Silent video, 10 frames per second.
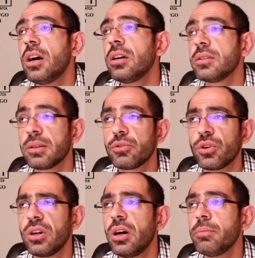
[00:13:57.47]
some
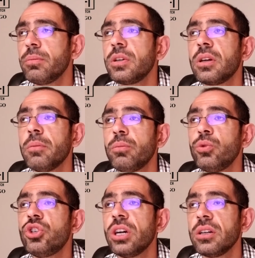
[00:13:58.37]
sort of
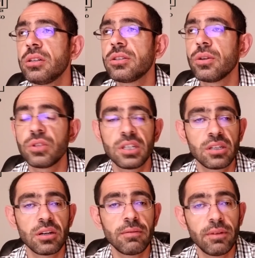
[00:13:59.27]
kombucha. So
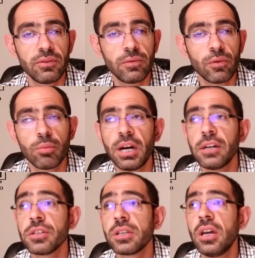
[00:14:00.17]
654
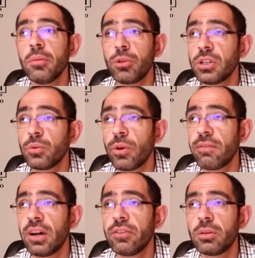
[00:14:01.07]
miles, booked at
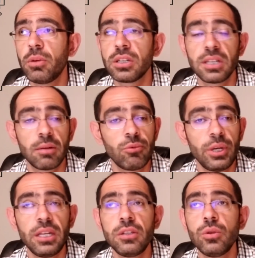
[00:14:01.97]
$2,500, got him
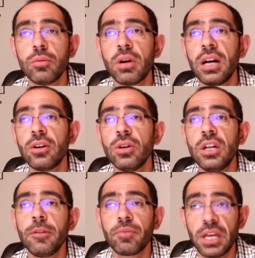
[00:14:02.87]
$382 a mile.
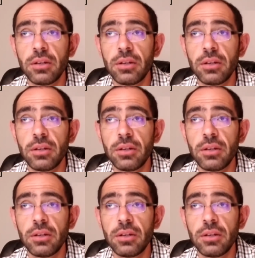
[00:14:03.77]
Then